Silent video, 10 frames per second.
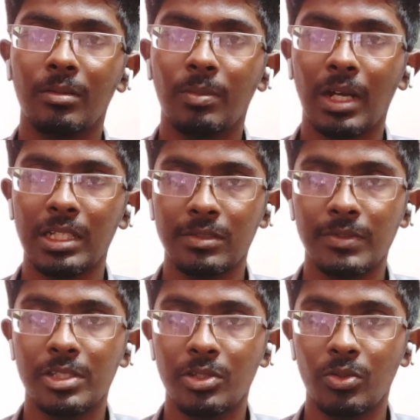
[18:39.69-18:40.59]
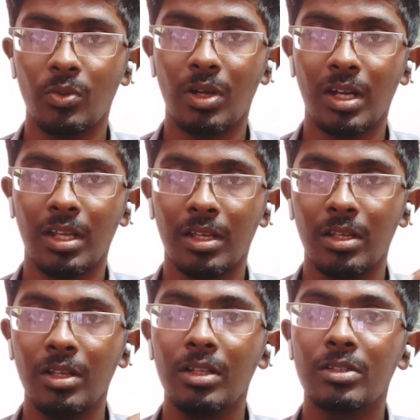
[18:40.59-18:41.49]
parts which you want
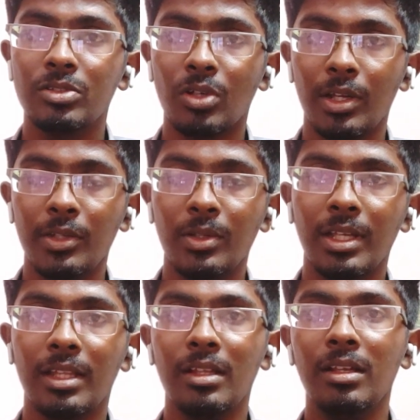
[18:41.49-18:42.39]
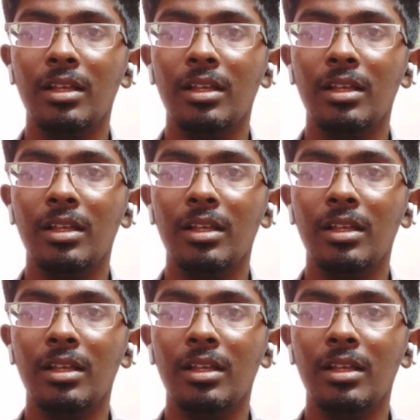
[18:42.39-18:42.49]
to join together,